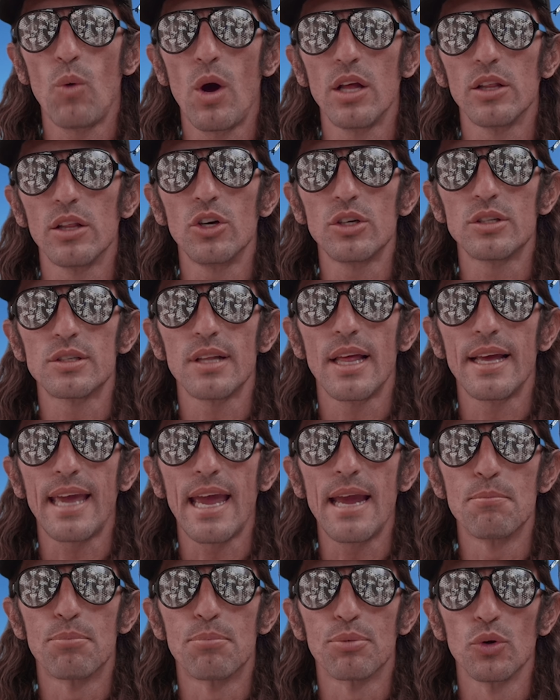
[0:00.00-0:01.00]
what looked like
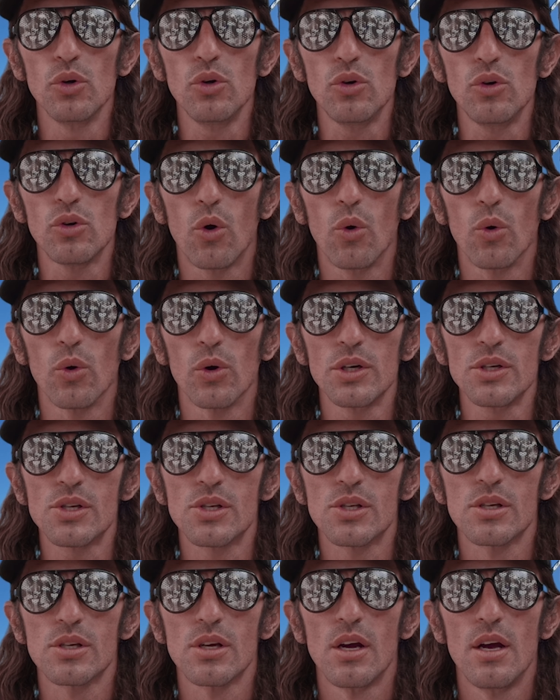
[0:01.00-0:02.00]
a brutal
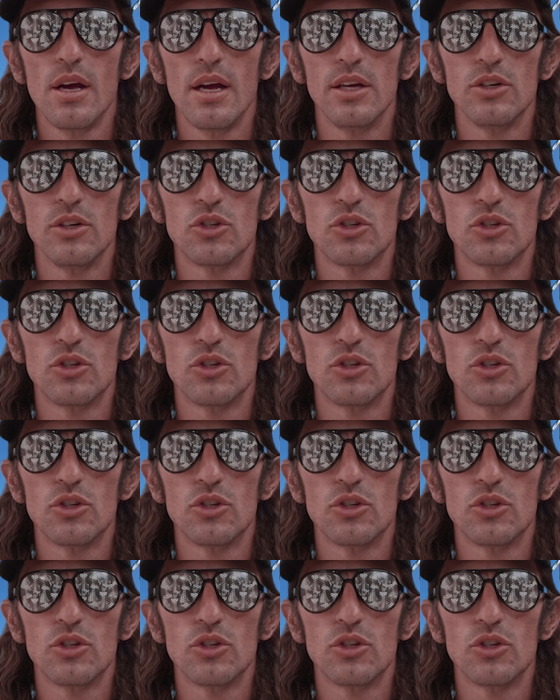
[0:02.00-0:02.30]
course in